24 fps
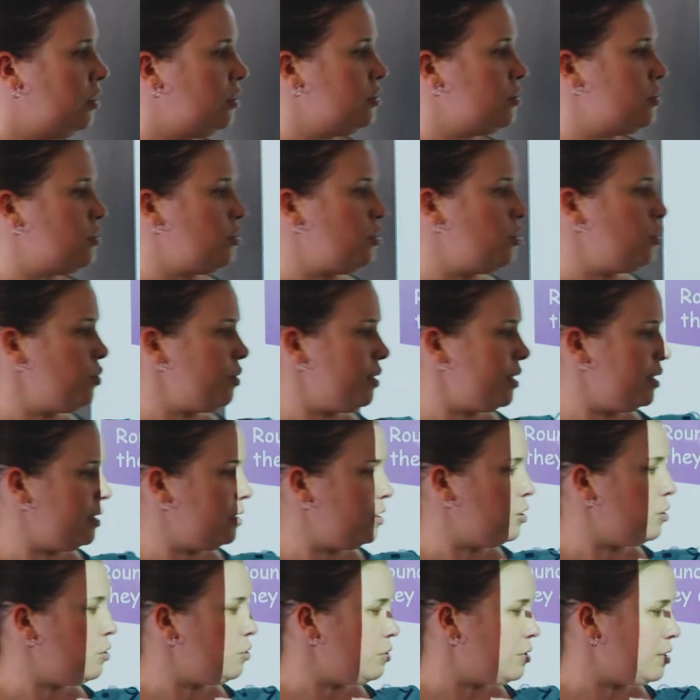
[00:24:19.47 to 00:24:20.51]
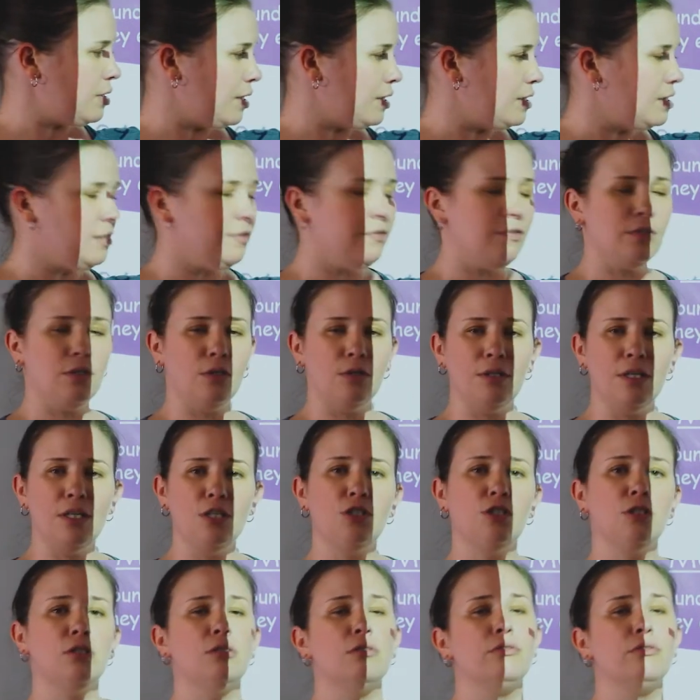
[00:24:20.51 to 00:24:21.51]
So you can use scientific notation